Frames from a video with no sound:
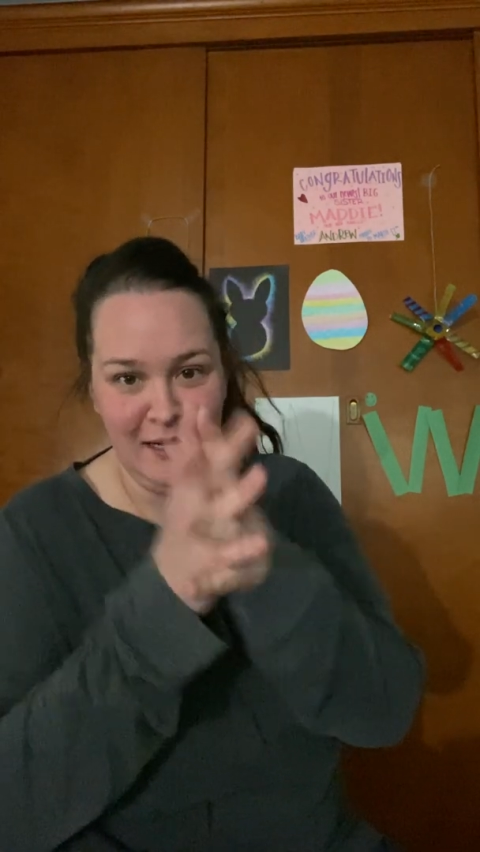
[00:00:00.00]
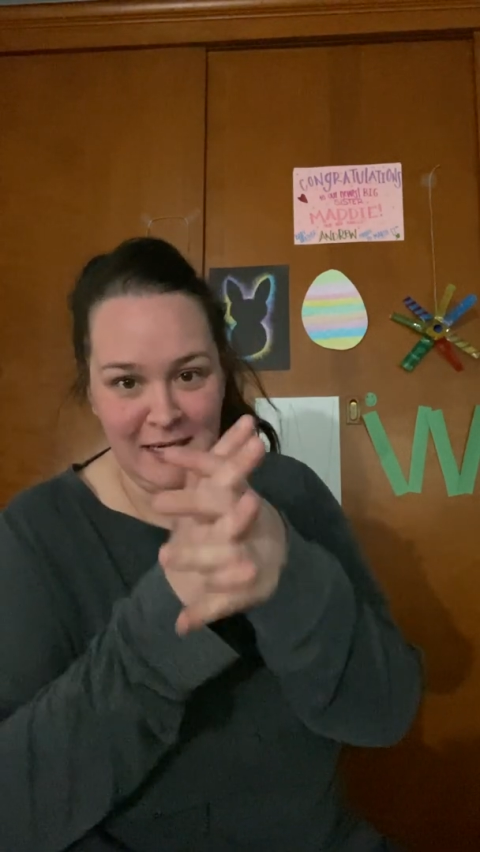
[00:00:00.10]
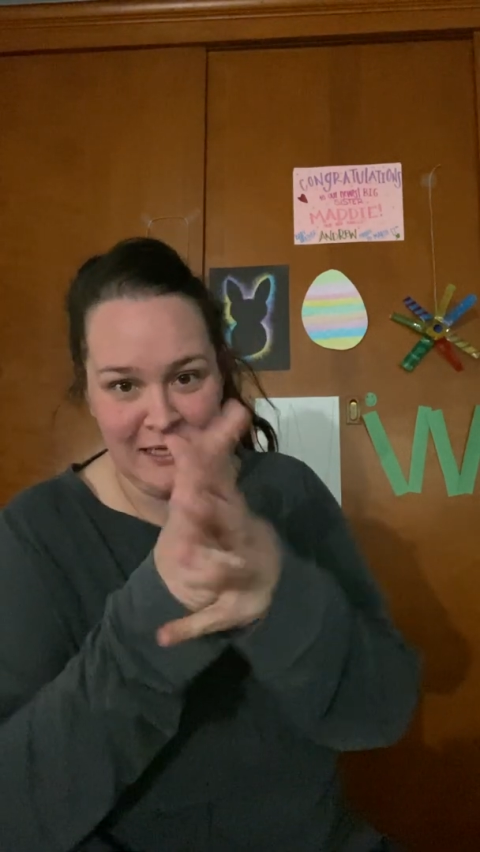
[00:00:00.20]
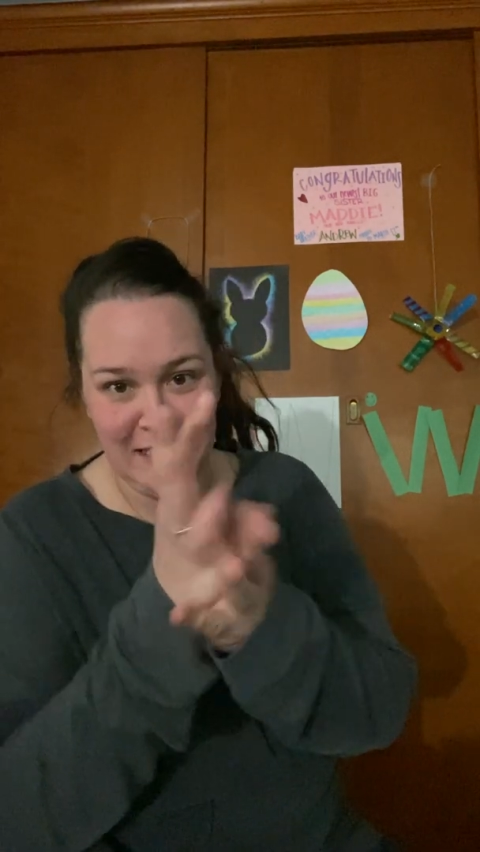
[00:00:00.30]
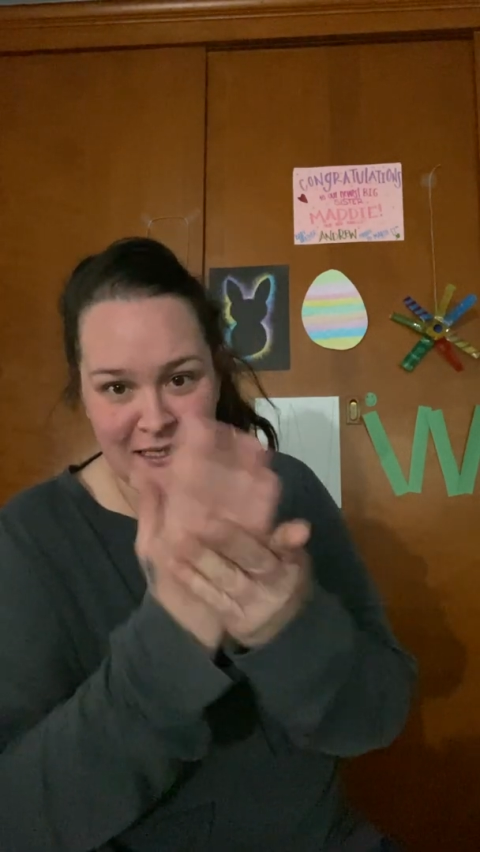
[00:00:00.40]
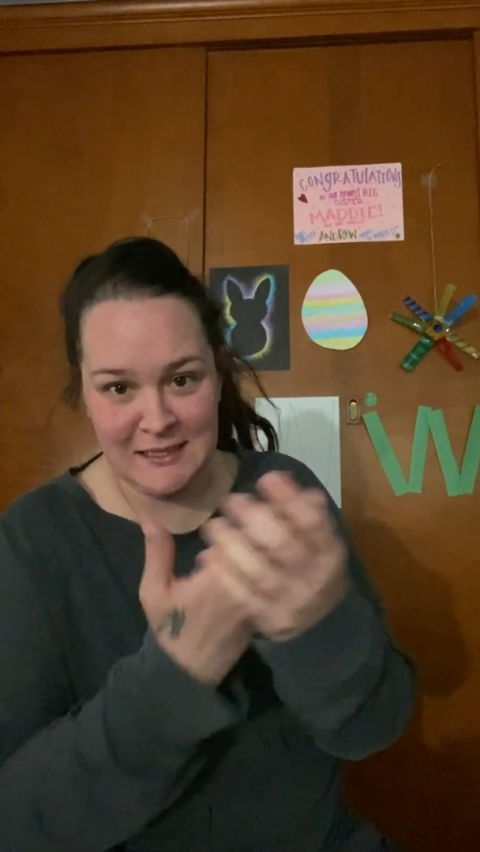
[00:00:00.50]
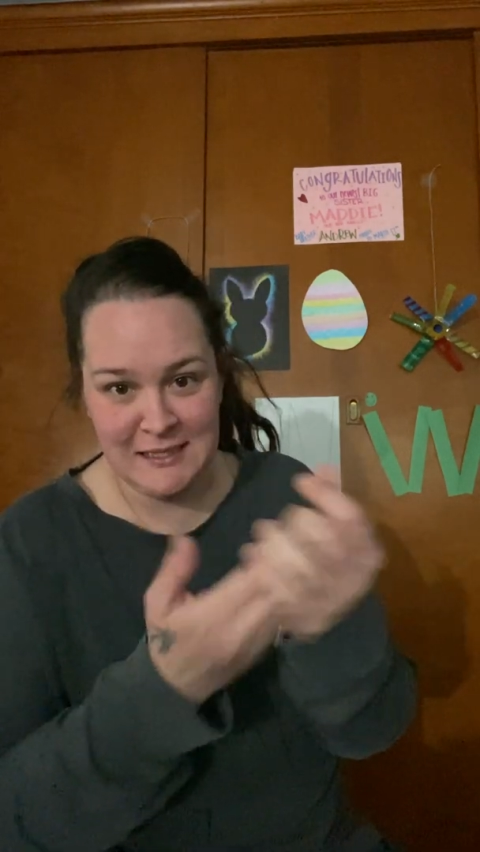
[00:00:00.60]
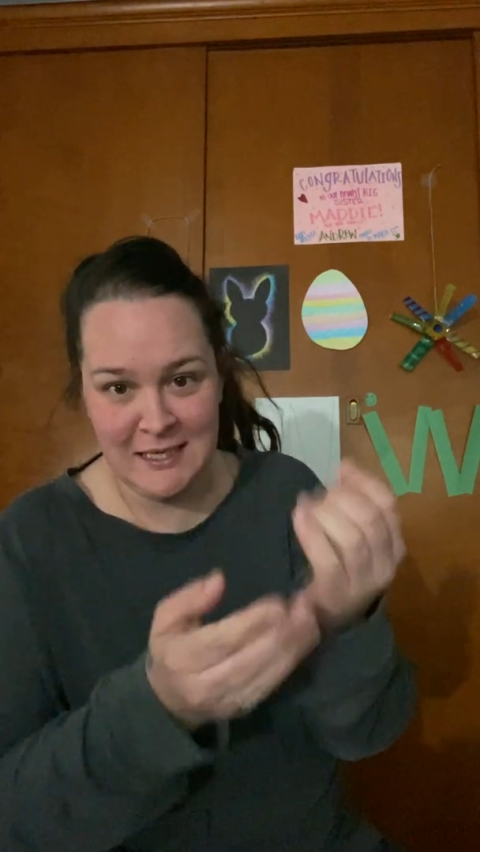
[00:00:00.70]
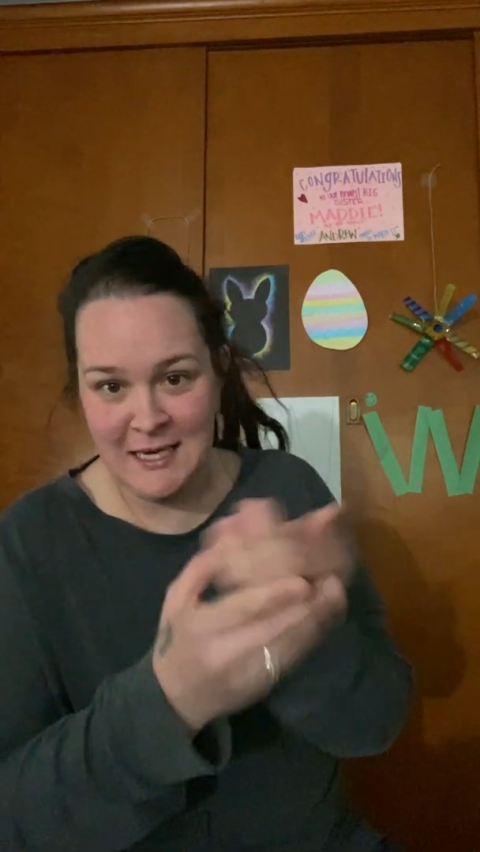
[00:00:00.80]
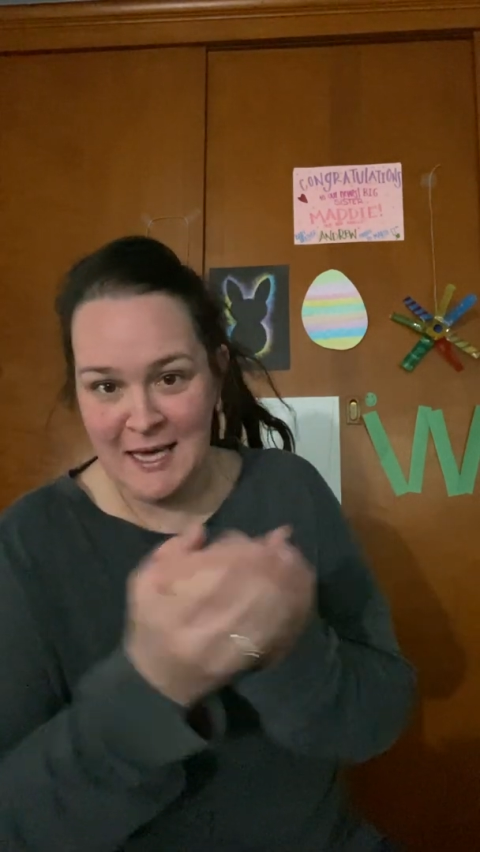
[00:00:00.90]
at
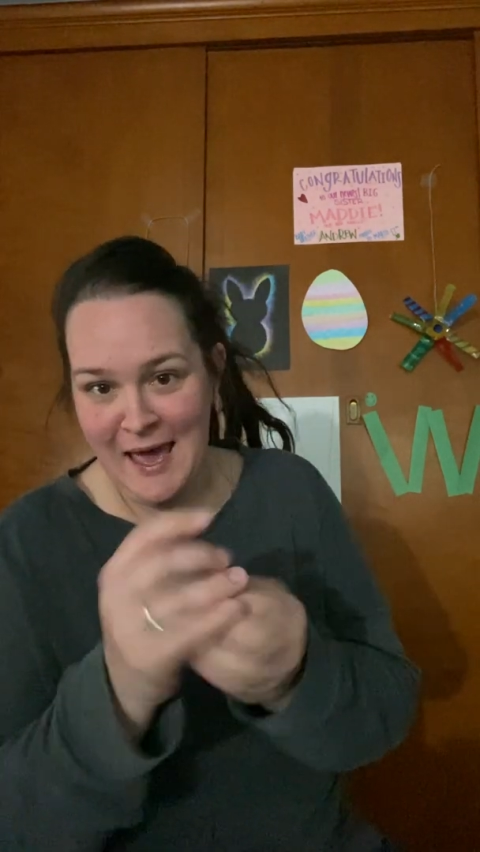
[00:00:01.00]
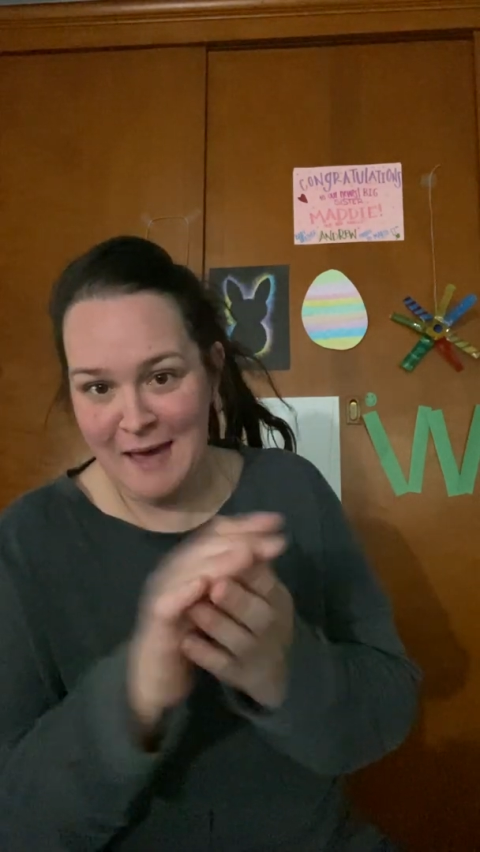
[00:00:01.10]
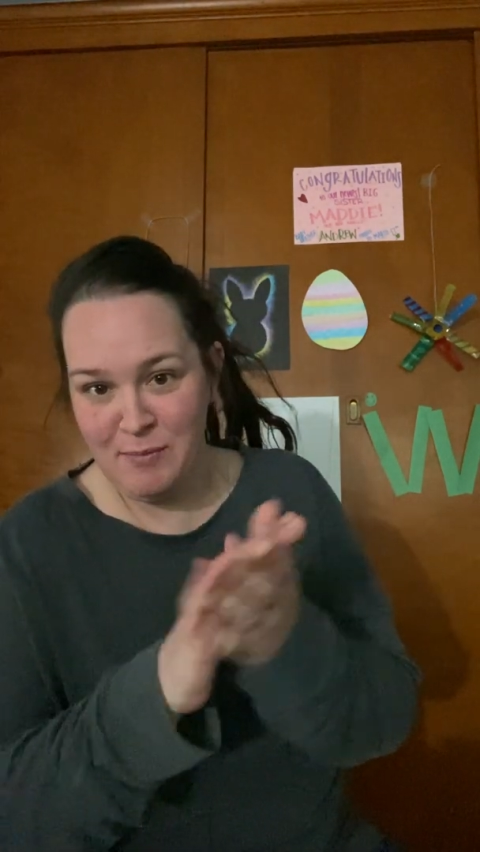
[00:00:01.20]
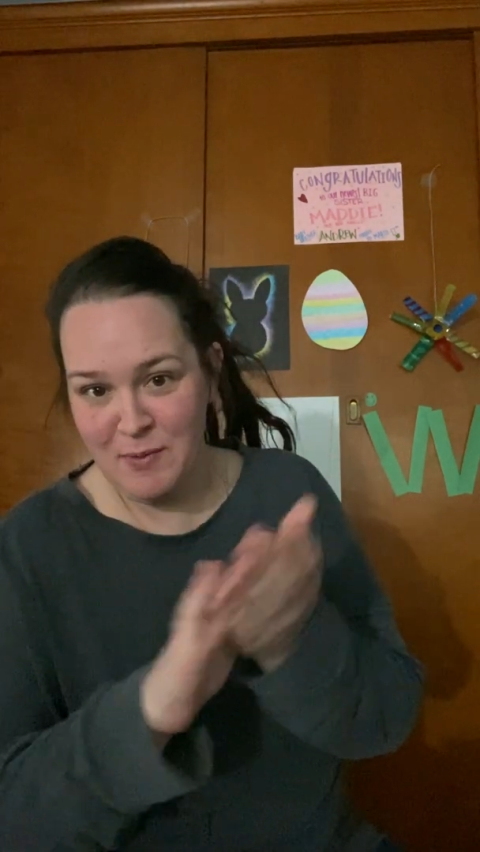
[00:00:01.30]
least happy